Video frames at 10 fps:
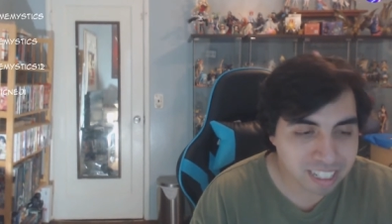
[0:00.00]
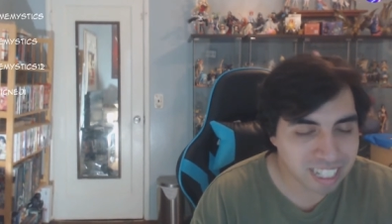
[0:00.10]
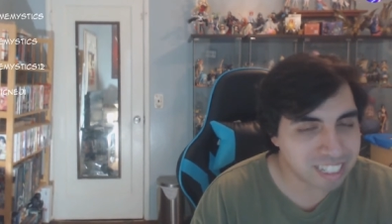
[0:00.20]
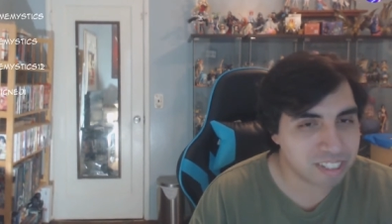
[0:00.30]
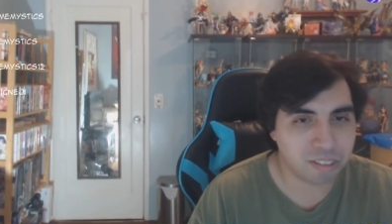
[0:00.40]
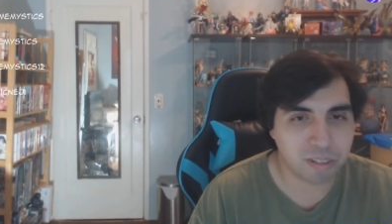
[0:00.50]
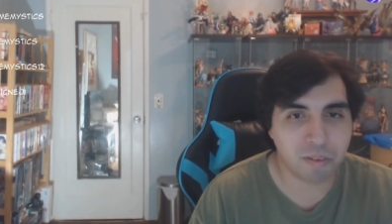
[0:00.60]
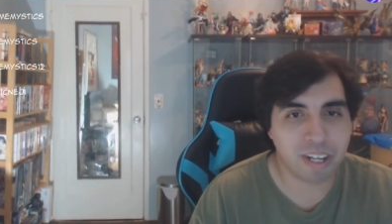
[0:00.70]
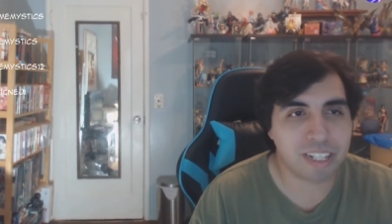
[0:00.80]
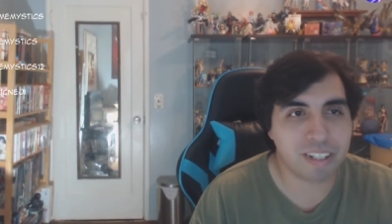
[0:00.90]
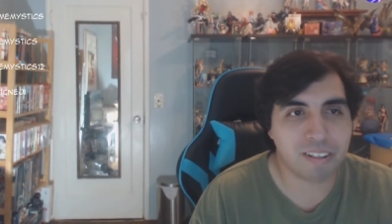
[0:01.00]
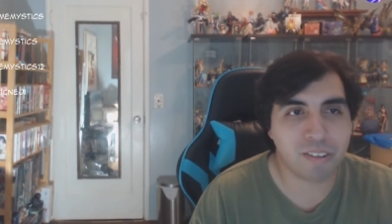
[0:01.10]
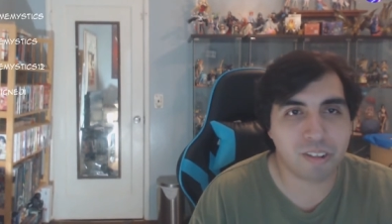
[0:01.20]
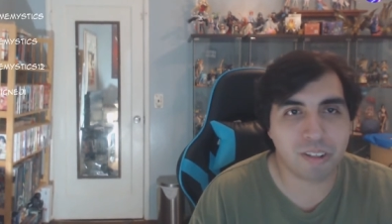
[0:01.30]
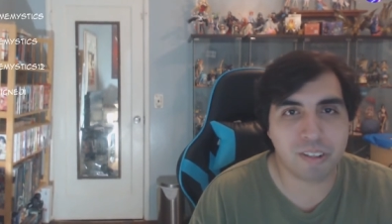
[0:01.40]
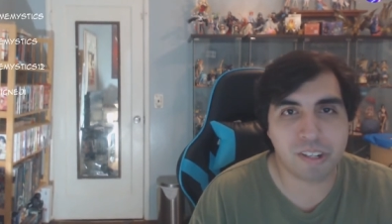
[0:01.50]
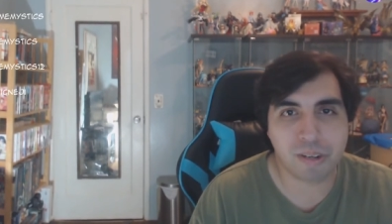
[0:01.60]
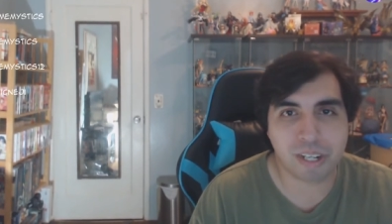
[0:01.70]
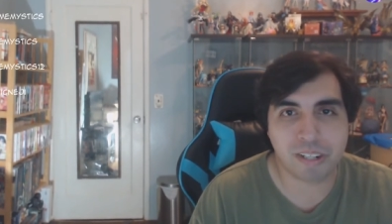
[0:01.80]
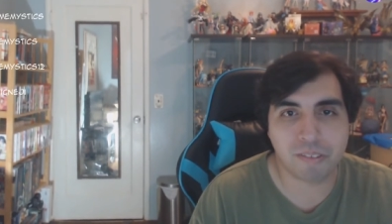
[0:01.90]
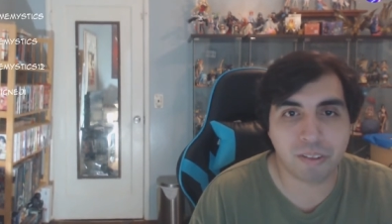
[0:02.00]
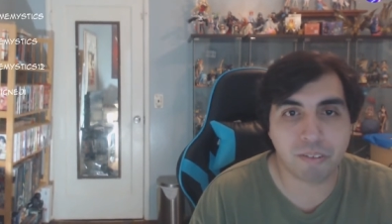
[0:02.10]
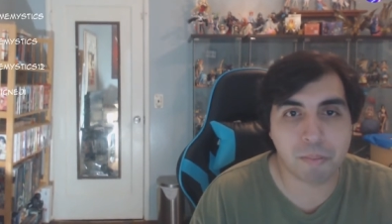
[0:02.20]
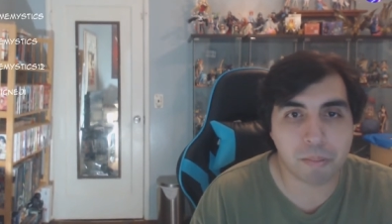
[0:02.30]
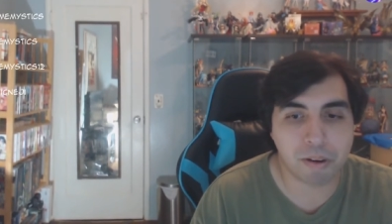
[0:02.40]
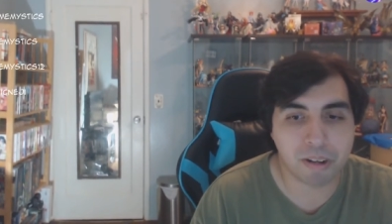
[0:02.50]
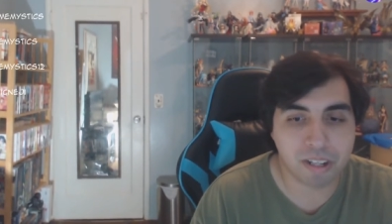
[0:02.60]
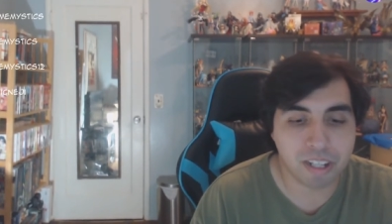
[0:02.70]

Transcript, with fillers: That's the only one I can. Those are the only two I can really remember.